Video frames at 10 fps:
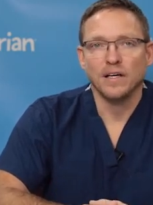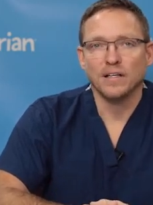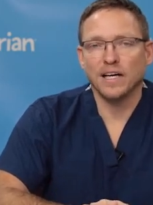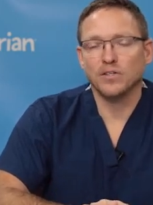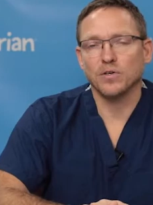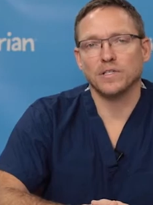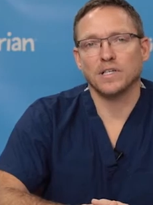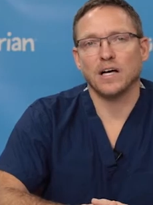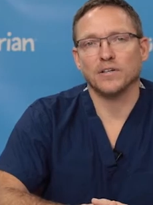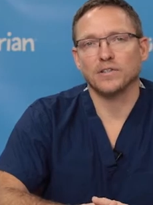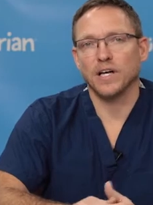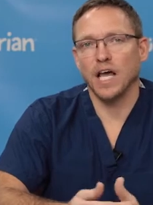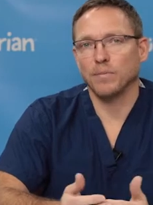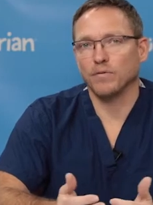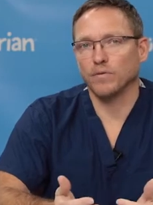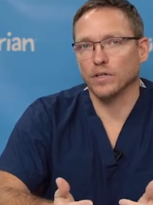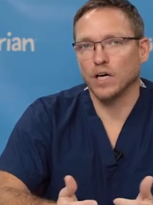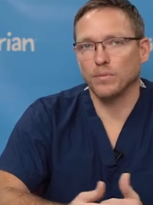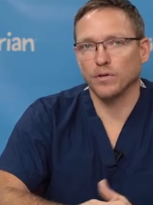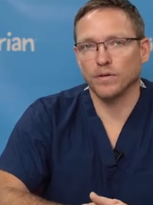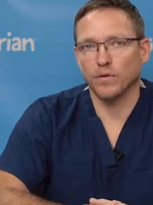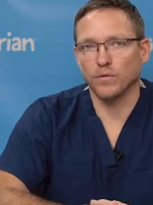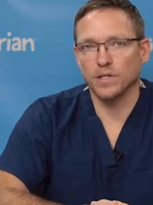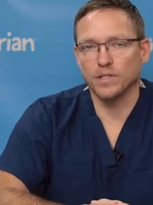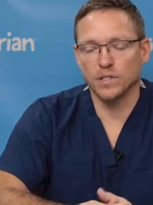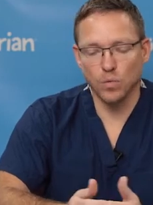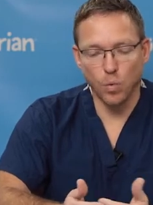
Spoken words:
Lactose intolerance can happen for a couple different reasons.